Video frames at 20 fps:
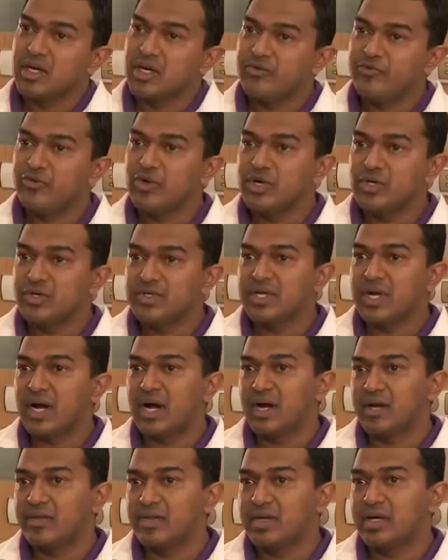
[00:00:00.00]
If you're
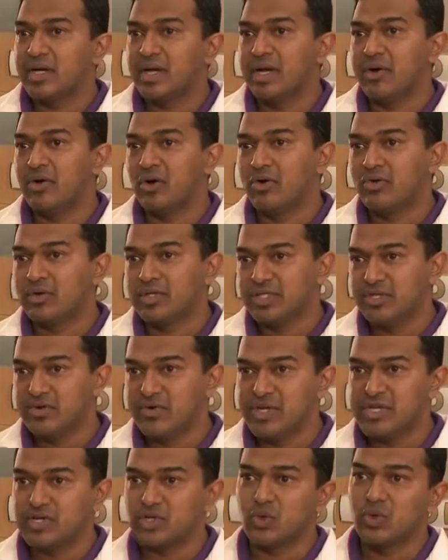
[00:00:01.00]
using either an oral
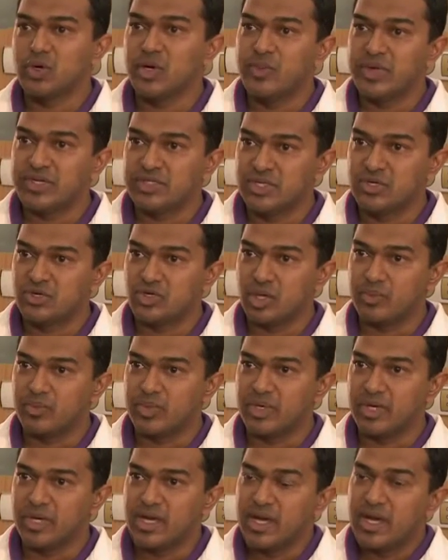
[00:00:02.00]
syringe or a medicine
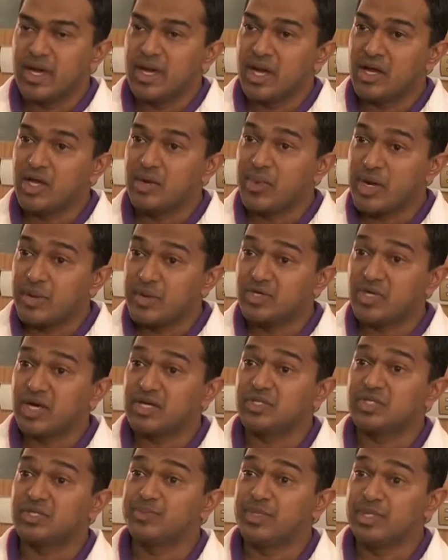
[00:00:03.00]
dropper and your baby
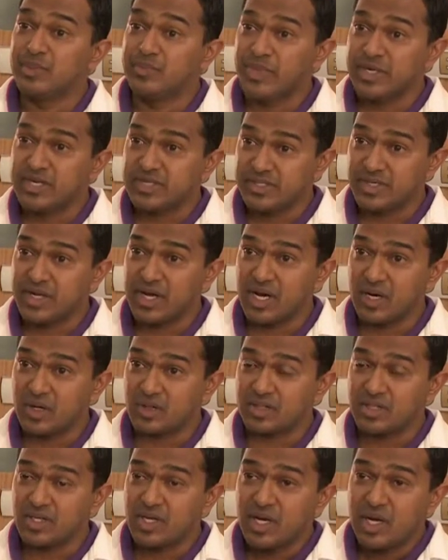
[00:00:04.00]
tries to spit the medicine
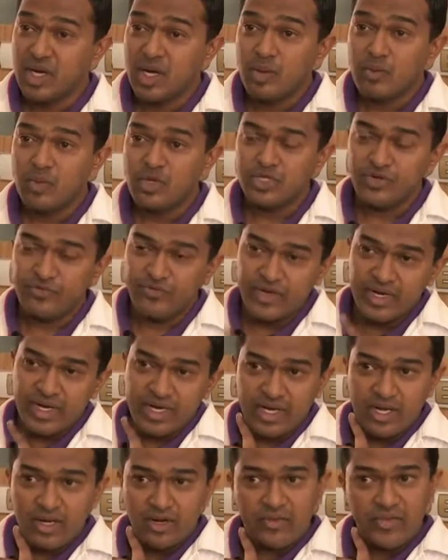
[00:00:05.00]
out, put your
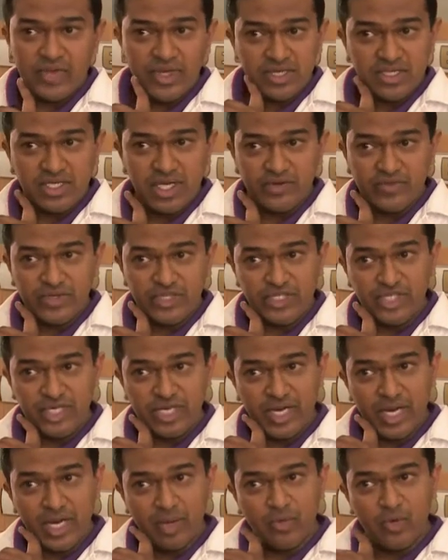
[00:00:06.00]
finger in on the inside of his
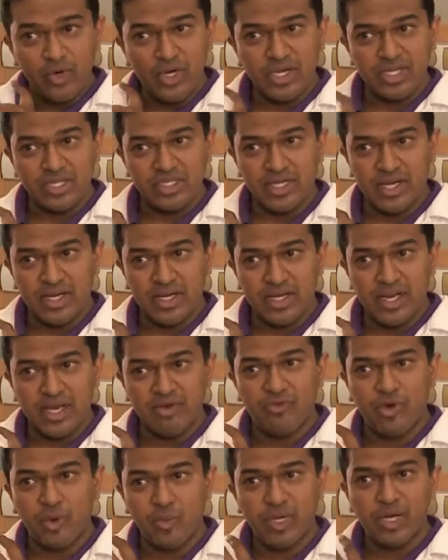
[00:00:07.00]
cheek and pull it aside
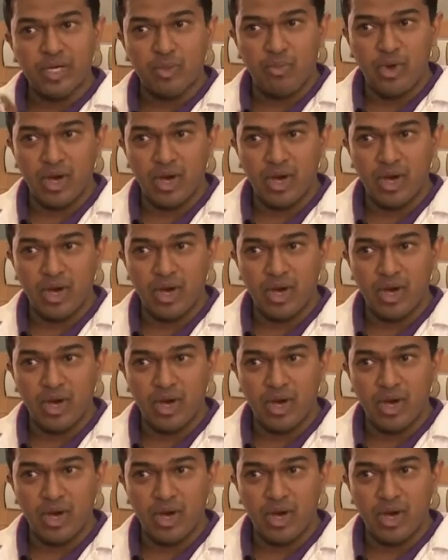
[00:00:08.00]
and form a little